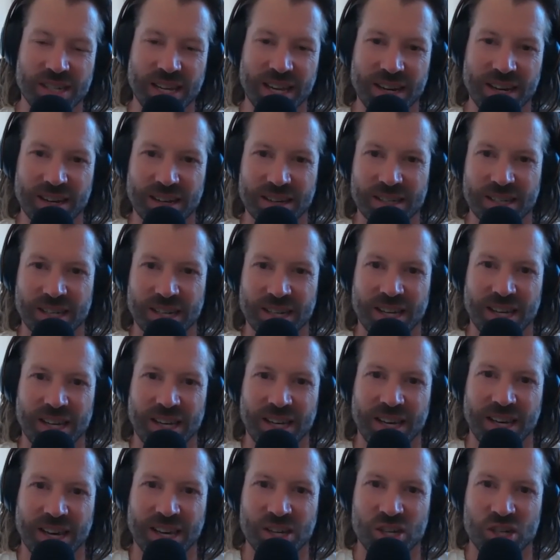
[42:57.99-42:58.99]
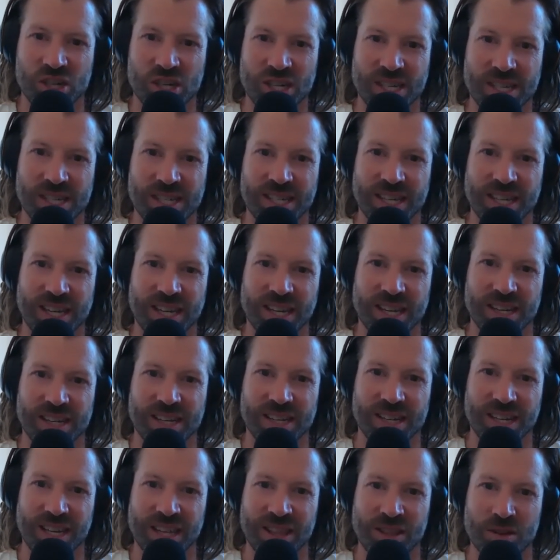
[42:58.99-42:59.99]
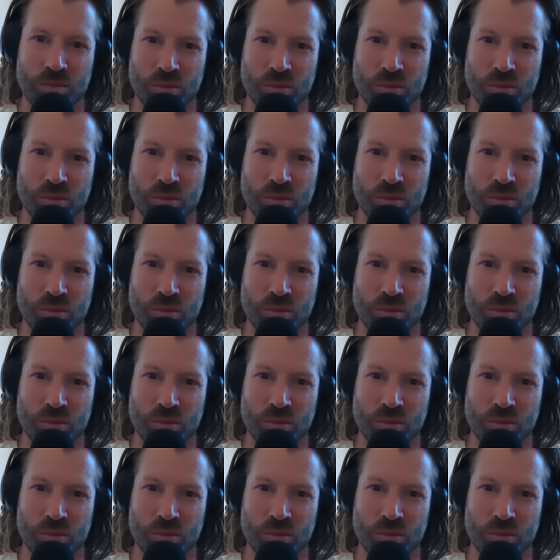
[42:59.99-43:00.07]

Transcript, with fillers: And she said in the